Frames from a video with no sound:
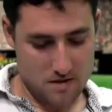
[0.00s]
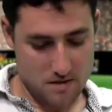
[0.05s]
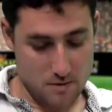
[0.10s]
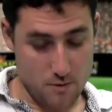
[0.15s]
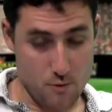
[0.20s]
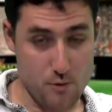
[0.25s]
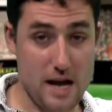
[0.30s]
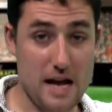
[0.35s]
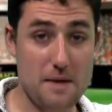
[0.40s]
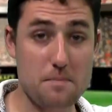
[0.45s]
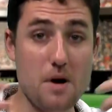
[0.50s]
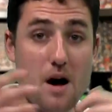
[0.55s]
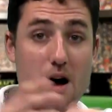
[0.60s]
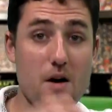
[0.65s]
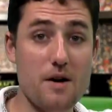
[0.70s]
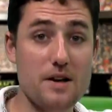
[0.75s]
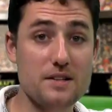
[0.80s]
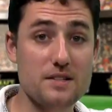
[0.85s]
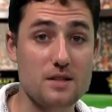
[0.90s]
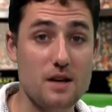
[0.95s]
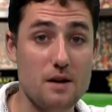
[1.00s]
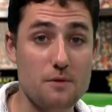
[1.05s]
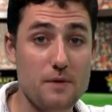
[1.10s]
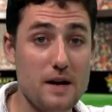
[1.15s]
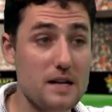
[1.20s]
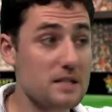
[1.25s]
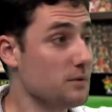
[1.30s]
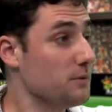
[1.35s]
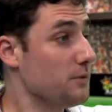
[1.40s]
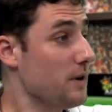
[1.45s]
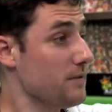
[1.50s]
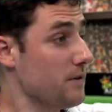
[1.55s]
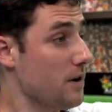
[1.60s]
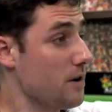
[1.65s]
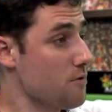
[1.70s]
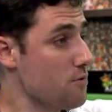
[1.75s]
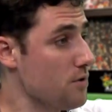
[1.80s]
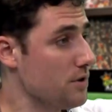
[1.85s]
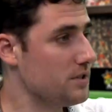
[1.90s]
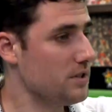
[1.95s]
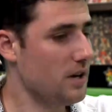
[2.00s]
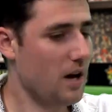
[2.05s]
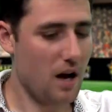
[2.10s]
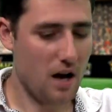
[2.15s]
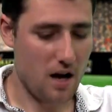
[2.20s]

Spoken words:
Riyad Mahrez, 9,500.